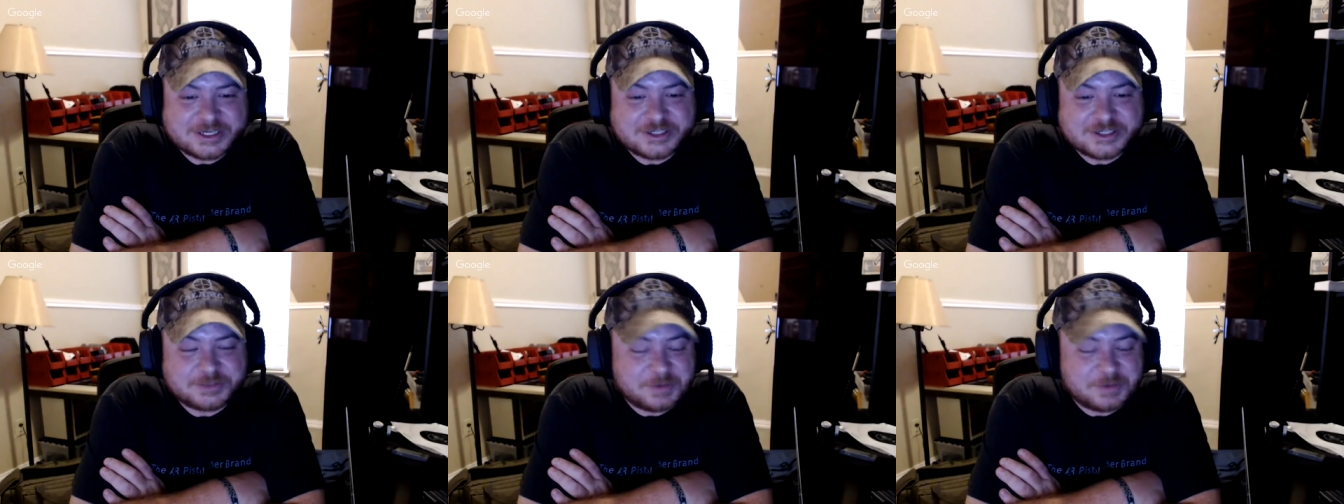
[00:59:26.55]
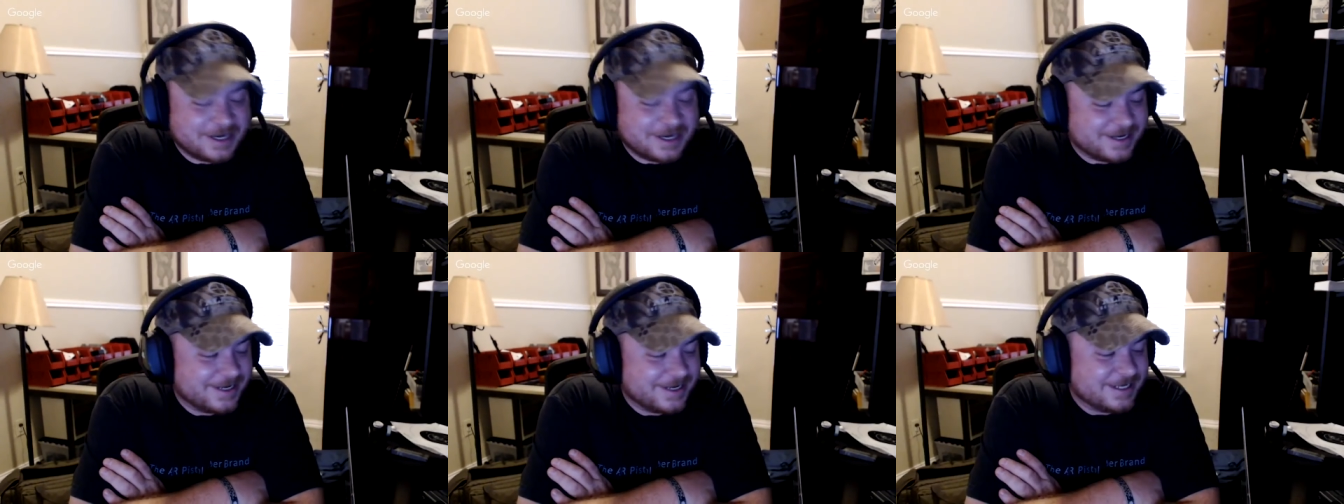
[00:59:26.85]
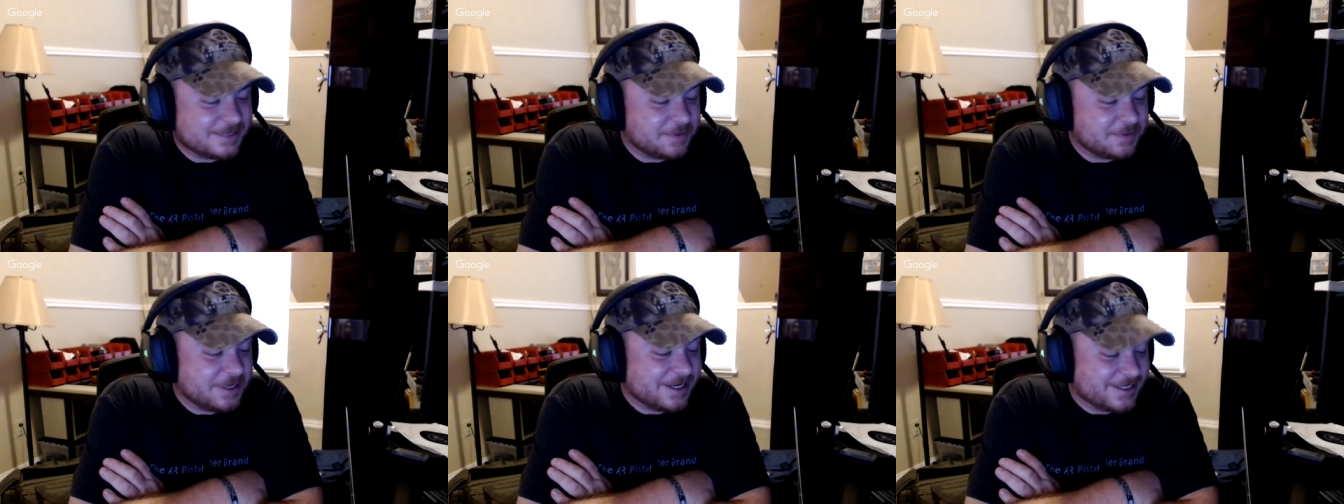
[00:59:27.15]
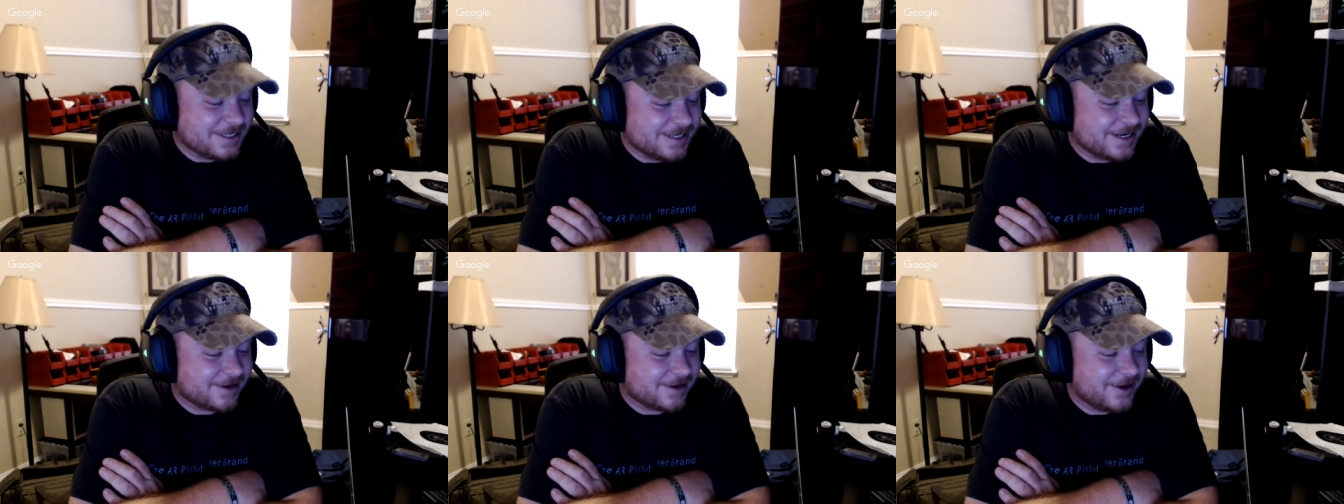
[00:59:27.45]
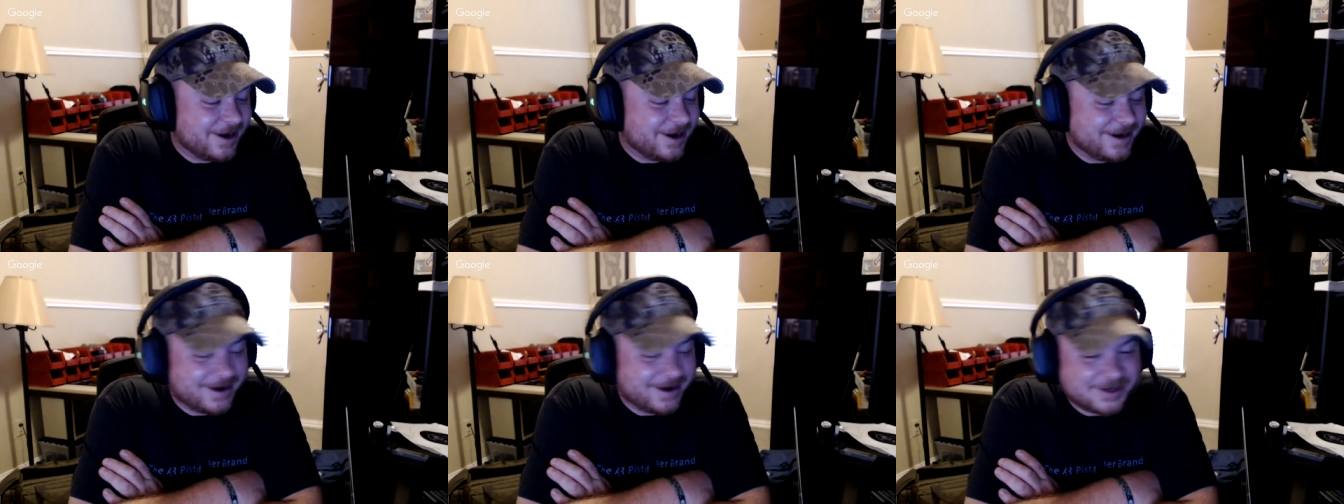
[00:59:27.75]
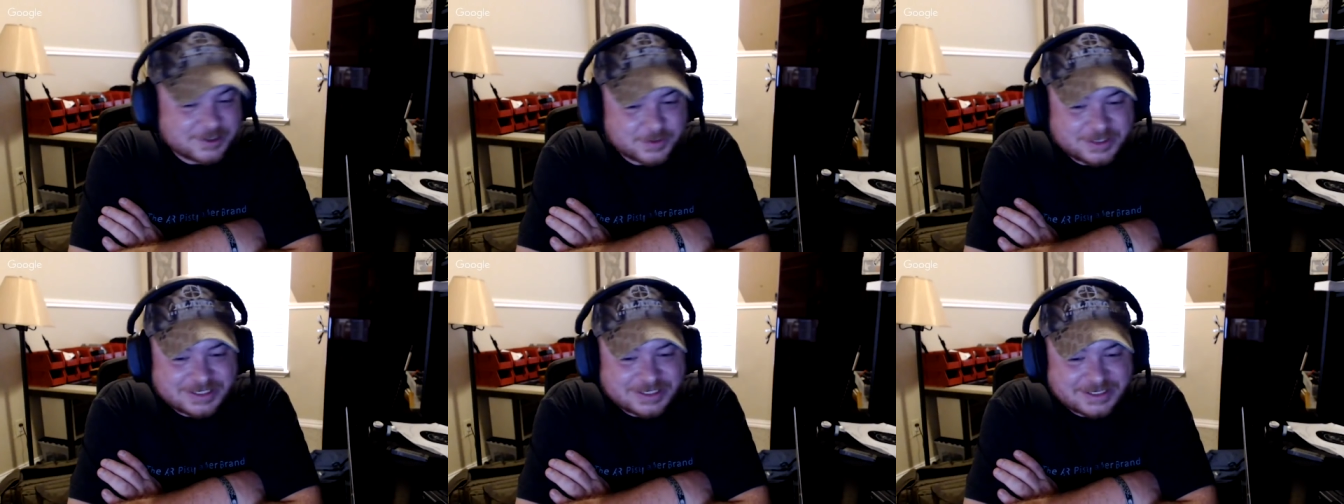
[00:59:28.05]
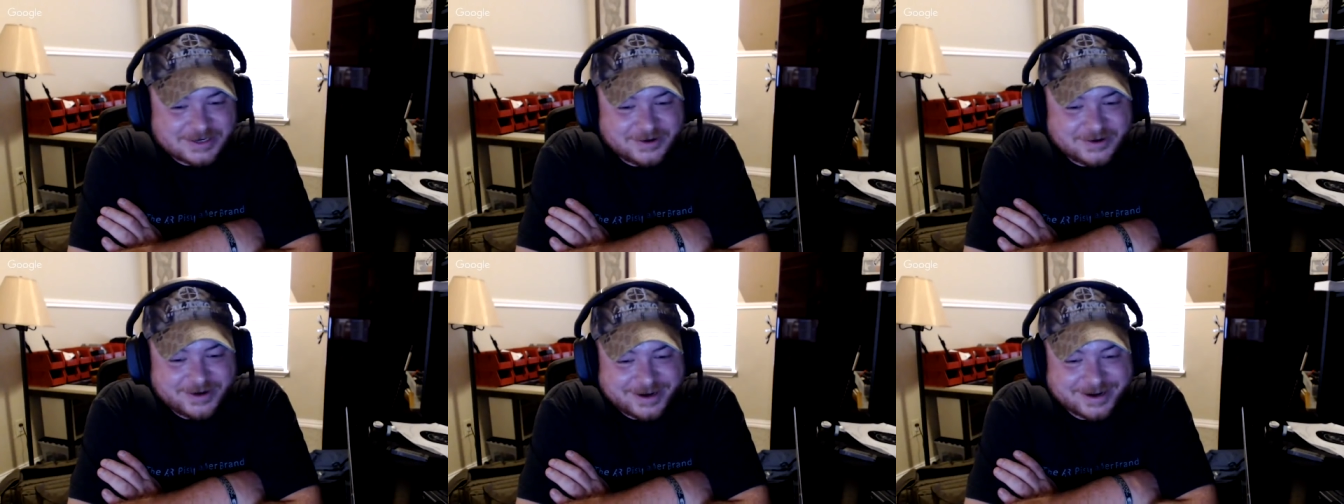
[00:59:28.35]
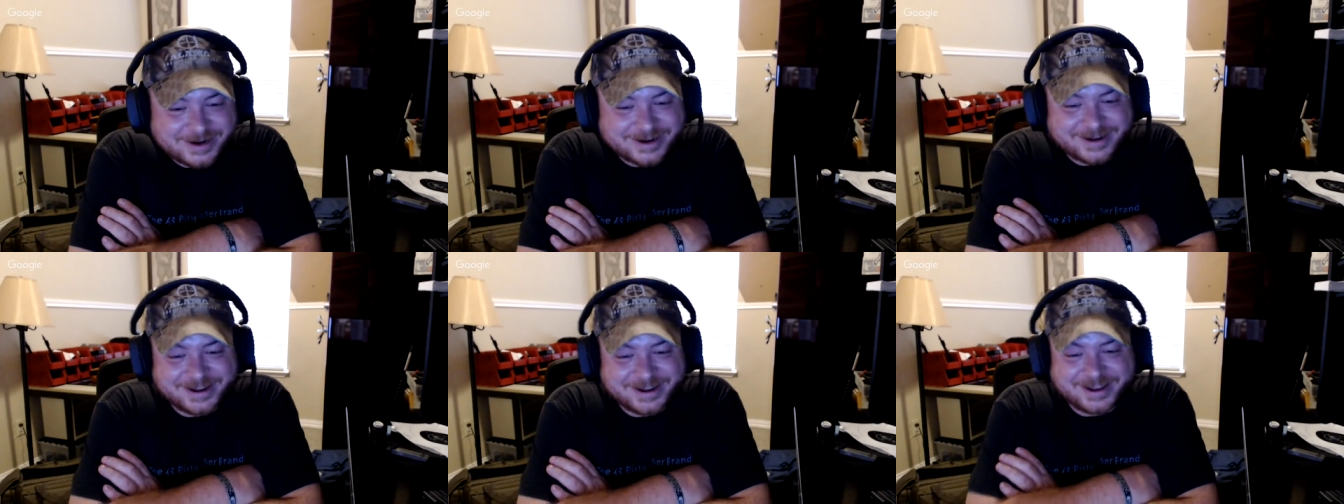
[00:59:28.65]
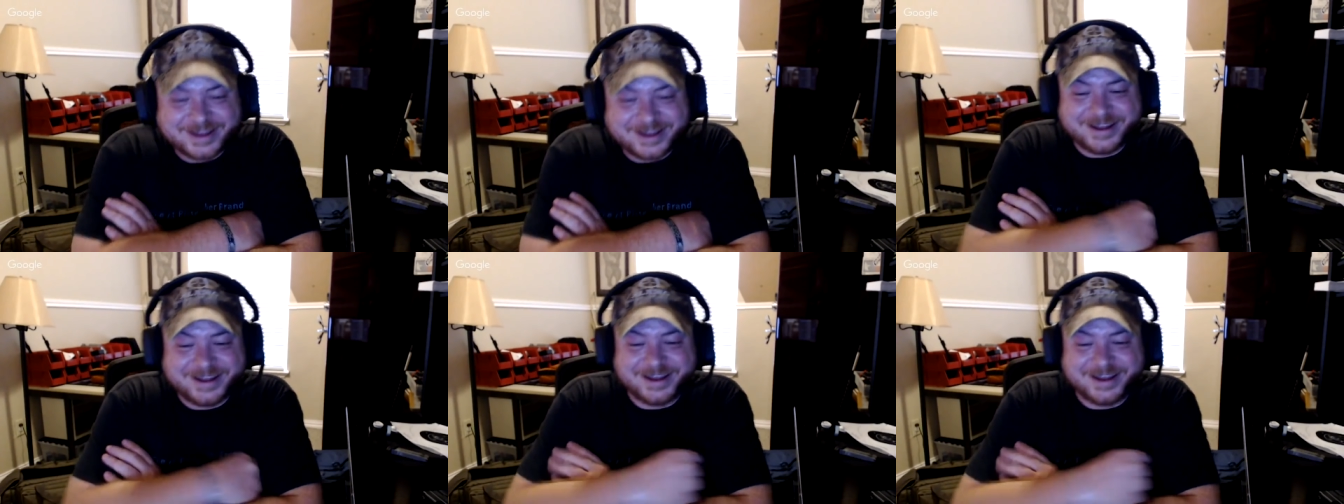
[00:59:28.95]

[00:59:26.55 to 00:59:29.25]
just being he's being a dick right now. Is what he's doing. Yeah.